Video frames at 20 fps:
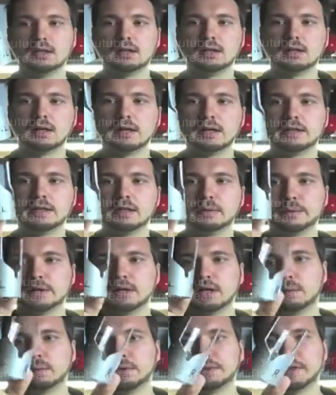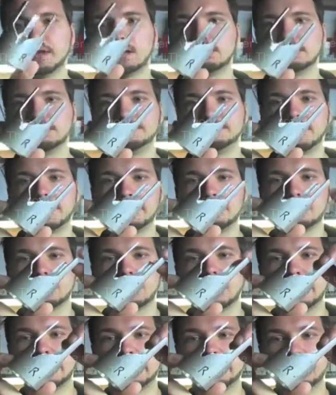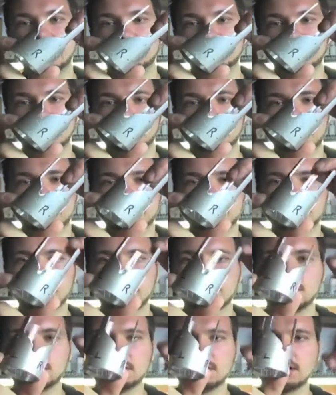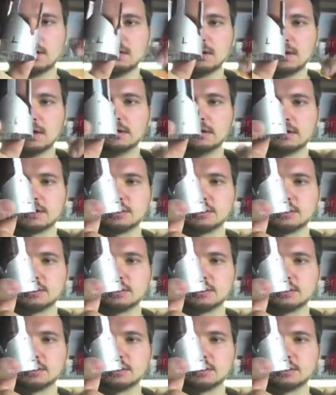And here we are with our final cutout of the emitter section here. It looks